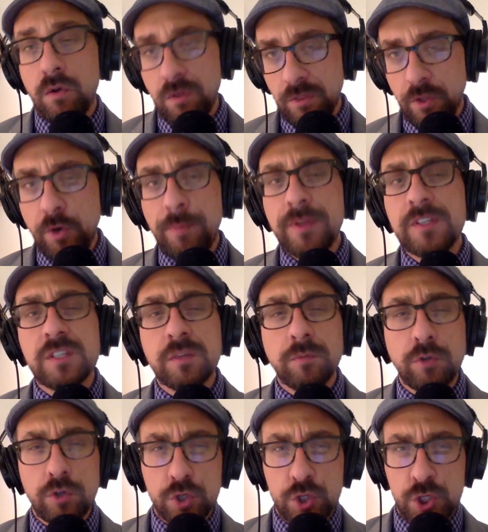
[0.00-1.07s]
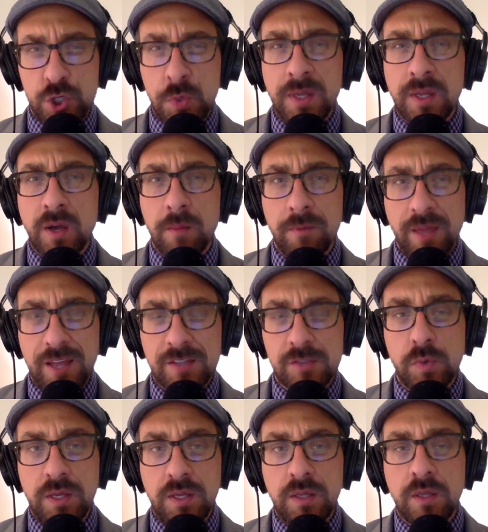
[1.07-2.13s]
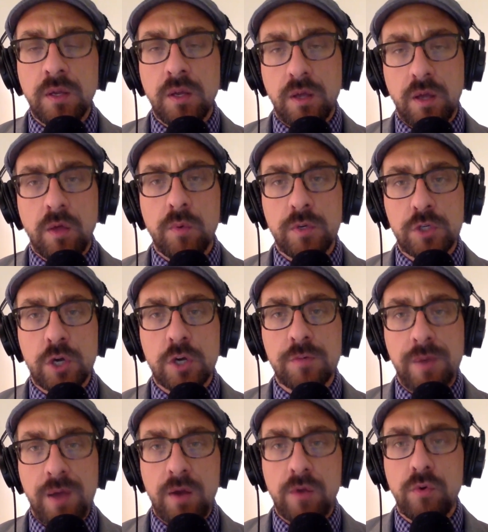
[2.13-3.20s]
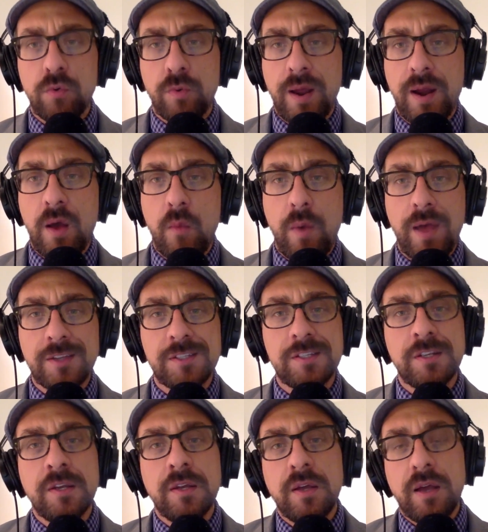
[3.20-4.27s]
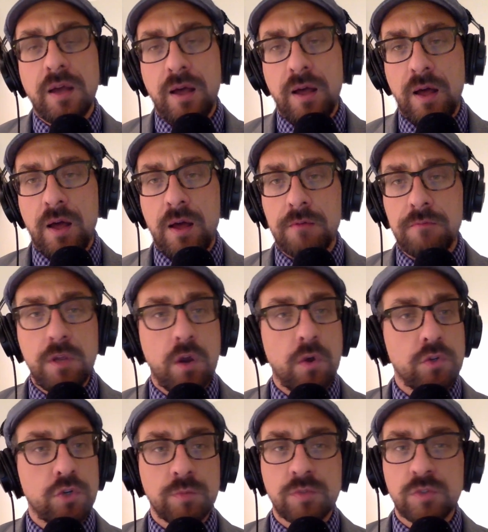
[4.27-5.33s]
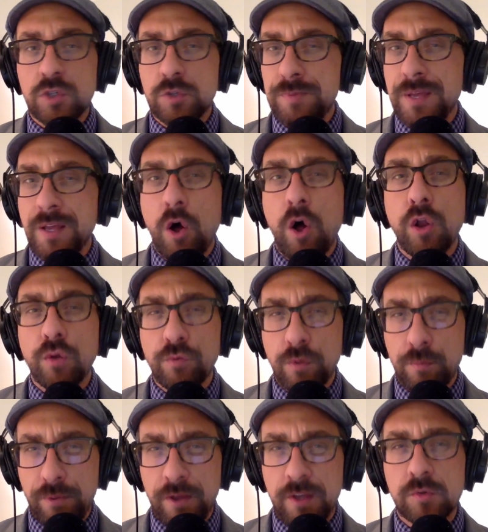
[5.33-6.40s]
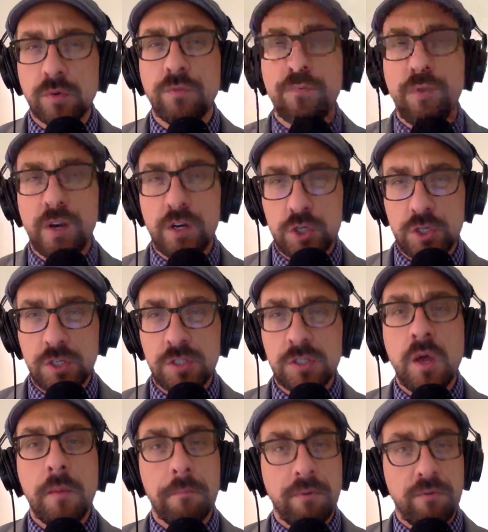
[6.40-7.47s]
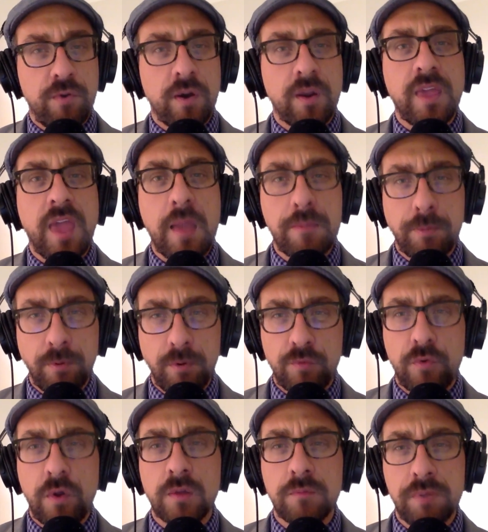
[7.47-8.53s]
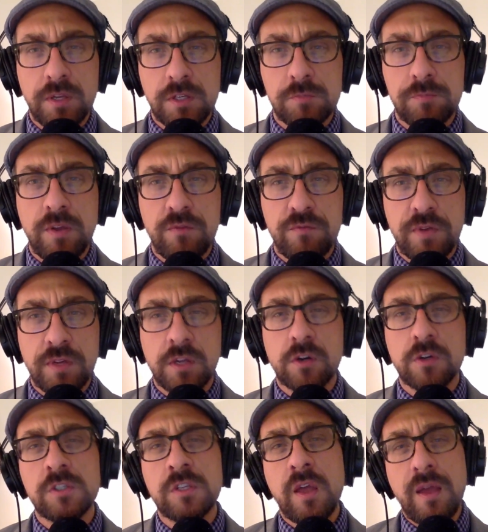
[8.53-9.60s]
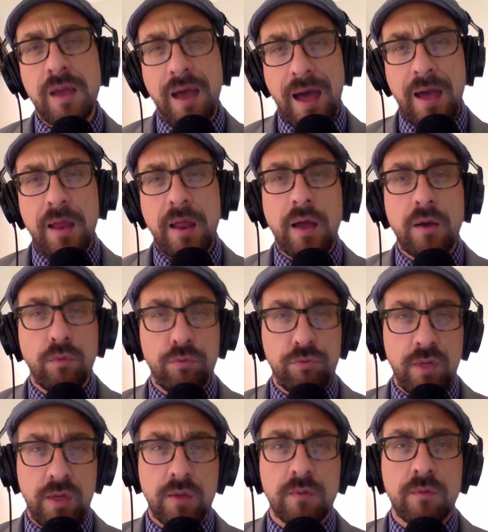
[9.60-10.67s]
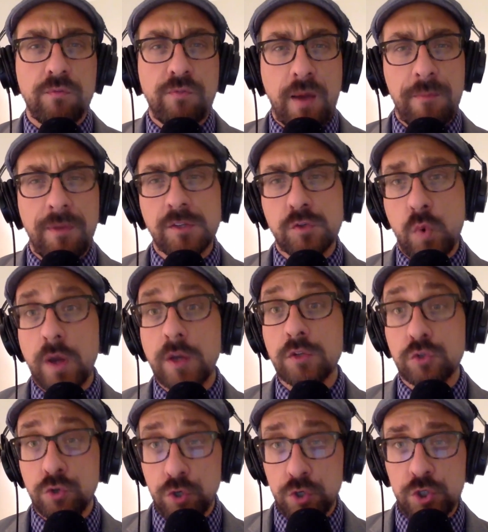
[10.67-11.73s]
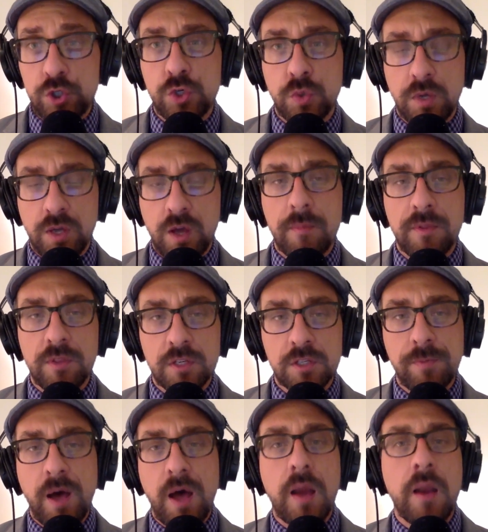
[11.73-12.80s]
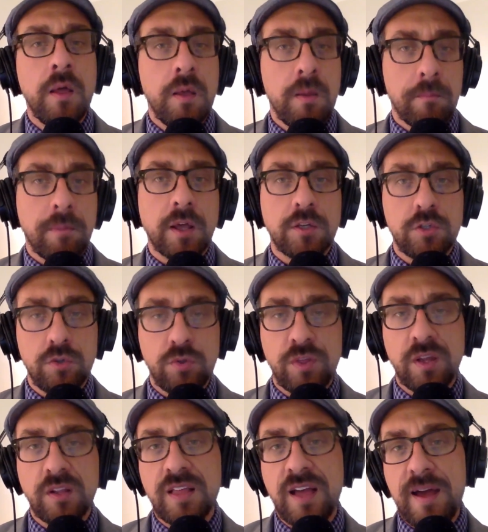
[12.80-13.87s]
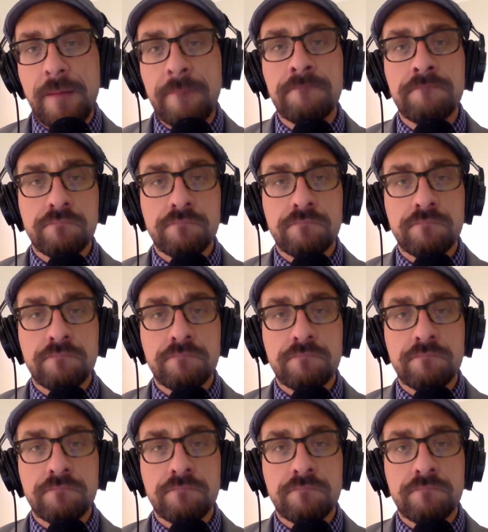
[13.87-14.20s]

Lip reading: little bit similar to Chewing Gum last week. We talked about who ran out west. In terms of just being all over the place with finishes, but very capable of running big speed figures. I don't think Fat Man's quite as good as Chewing Gum in this spot, but I do think that